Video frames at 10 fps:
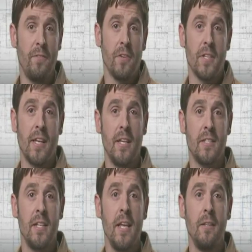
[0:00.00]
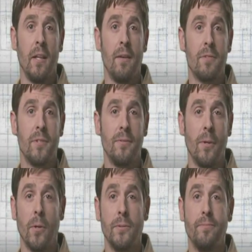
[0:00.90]
feels like he doesn't need gloves,
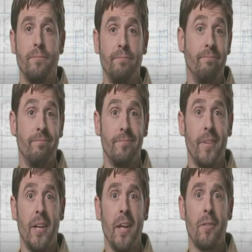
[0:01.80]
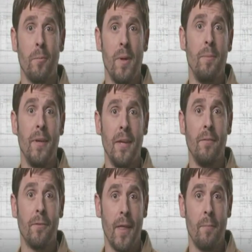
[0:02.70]
or any other PPE
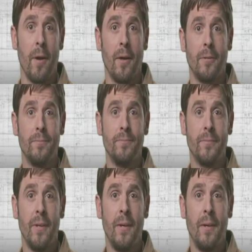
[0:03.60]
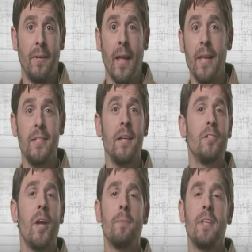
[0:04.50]
for that matter. Now, he's done jobs